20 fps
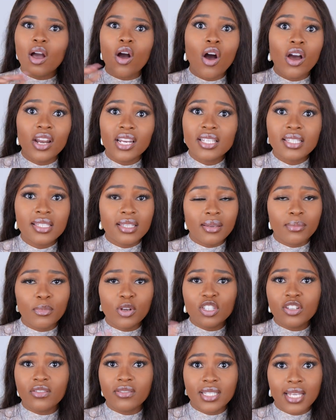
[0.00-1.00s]
Honestly,
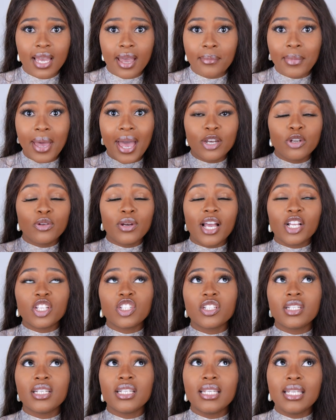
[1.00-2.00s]
most of the time I don't
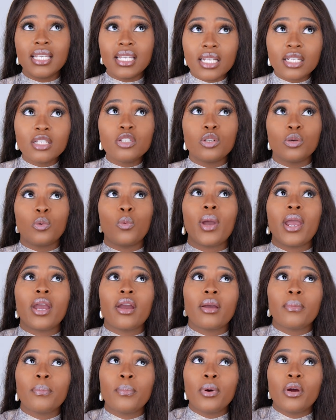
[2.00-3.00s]
actually need to
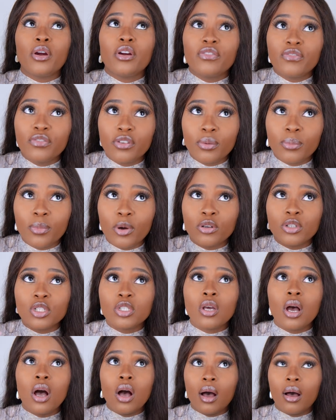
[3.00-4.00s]
wear a perfume on
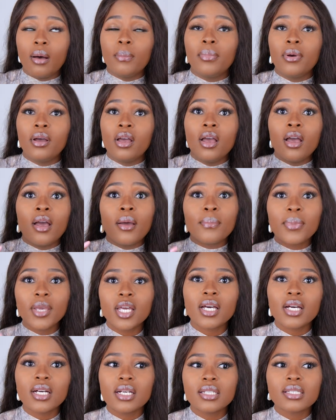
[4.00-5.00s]
top
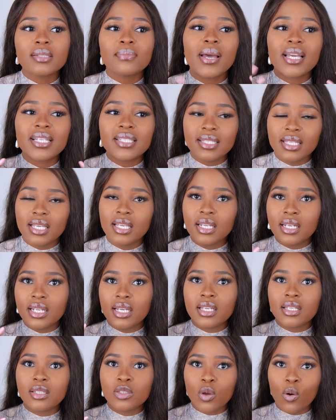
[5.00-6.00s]
because my
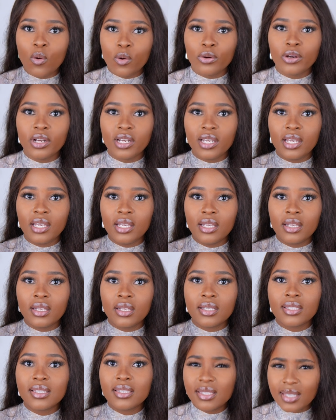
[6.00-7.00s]
skin is already
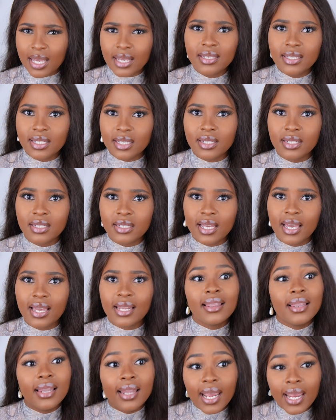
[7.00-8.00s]
scented
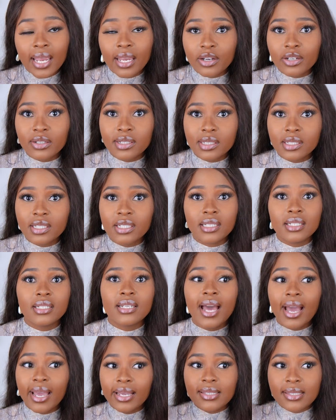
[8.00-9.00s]
and layered in
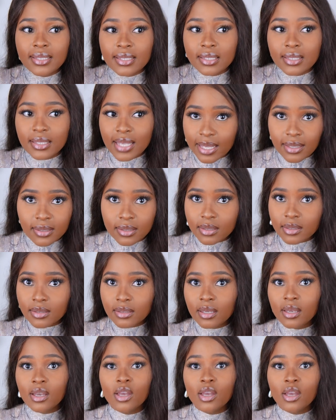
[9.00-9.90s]
nice scents.